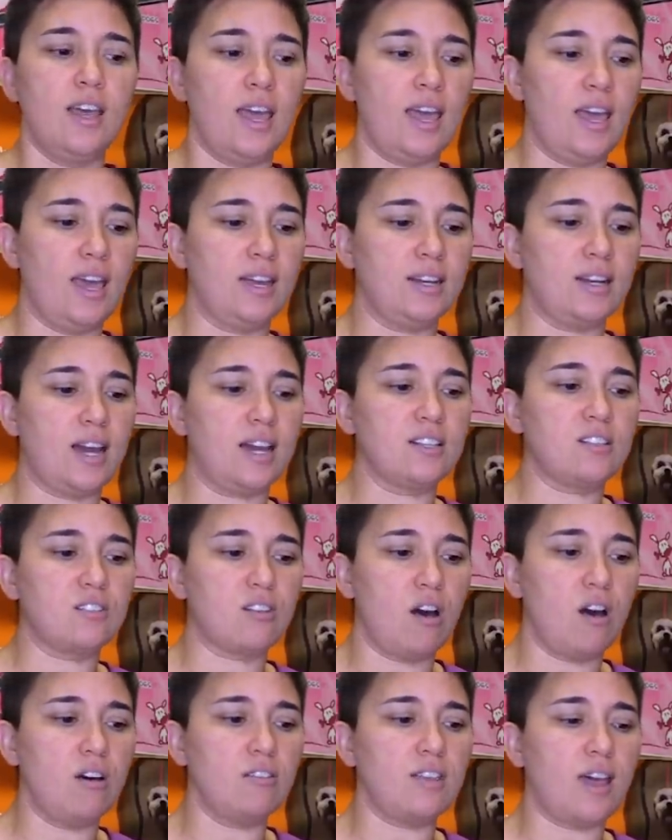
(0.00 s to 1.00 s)
And I
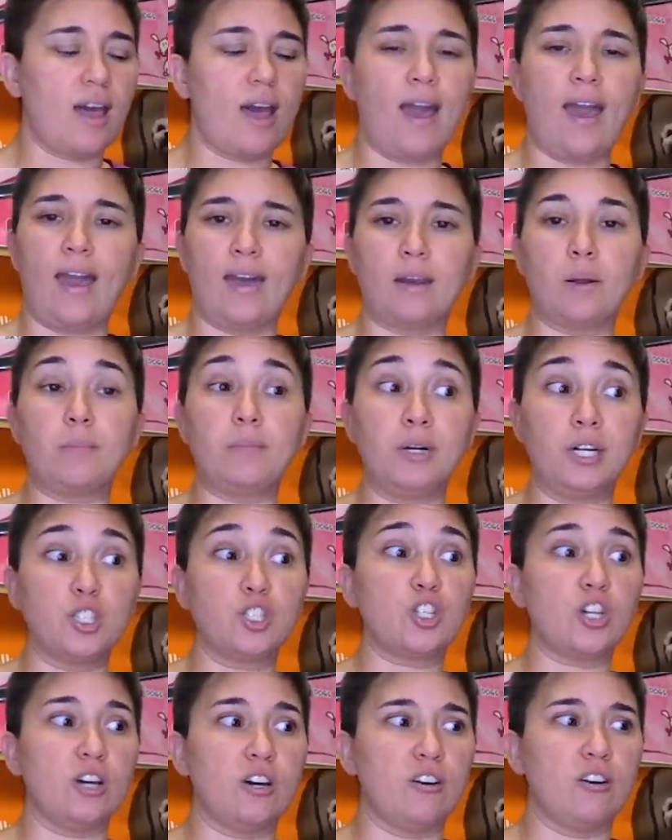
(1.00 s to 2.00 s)
saw that I had a
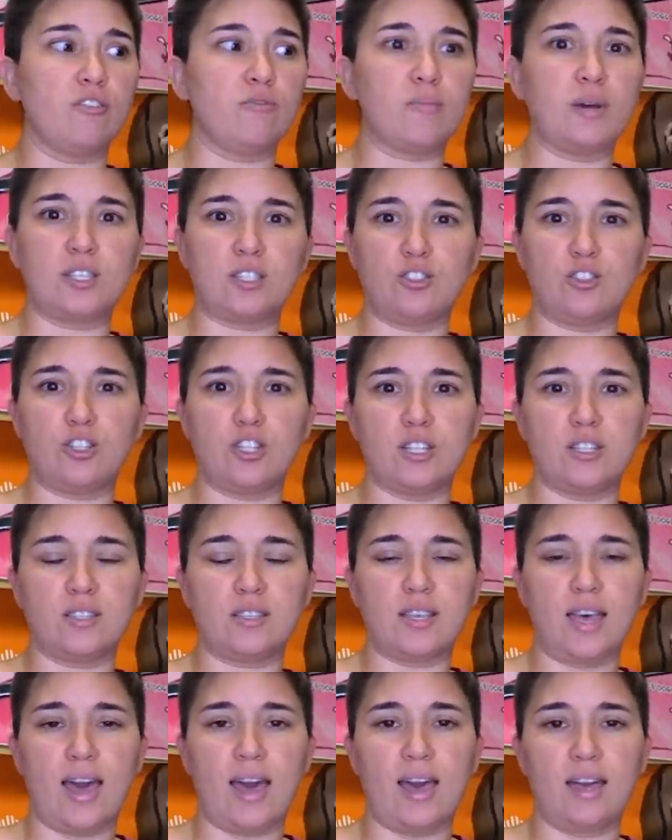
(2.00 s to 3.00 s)
bunch of
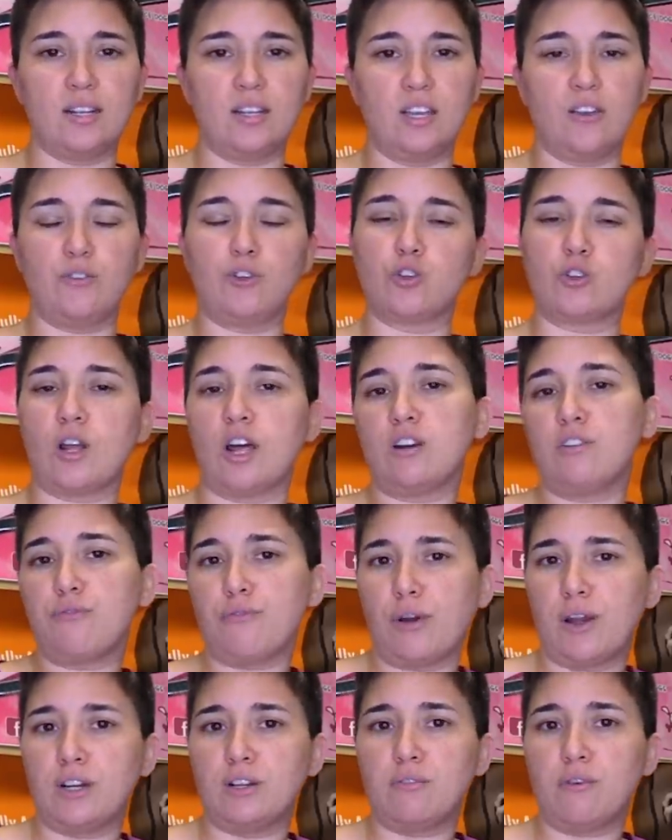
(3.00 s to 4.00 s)
messages that if you're not a
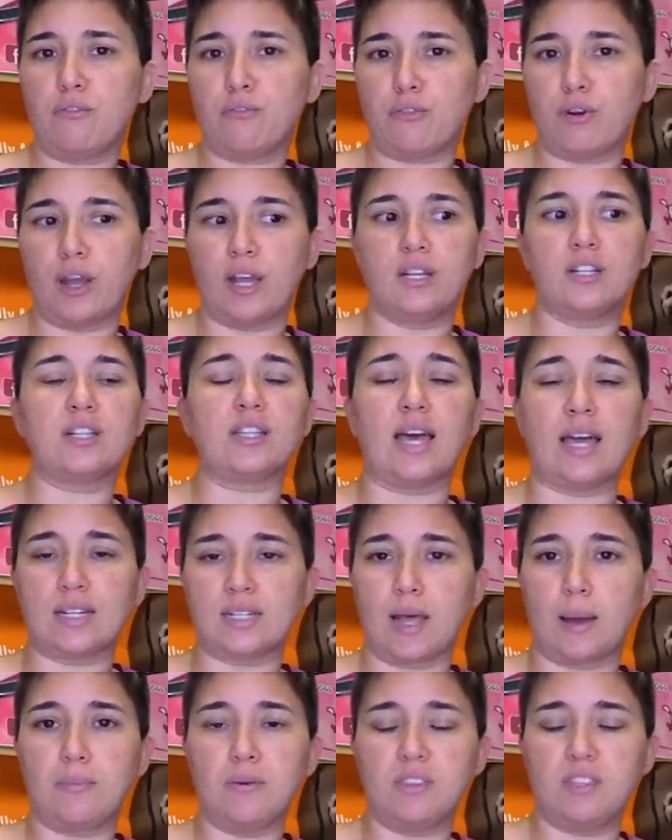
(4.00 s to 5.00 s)
friend of a friend, that
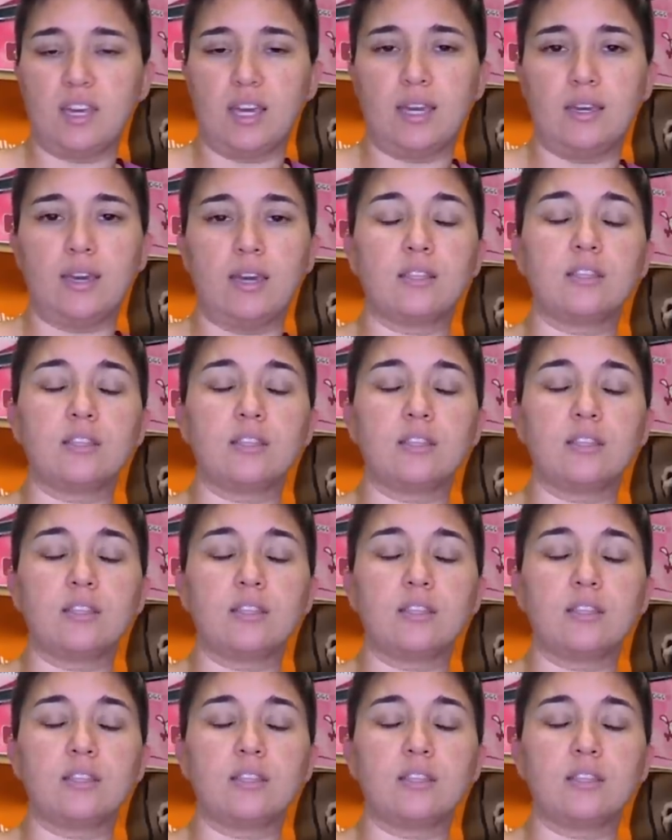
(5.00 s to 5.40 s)
type of thing.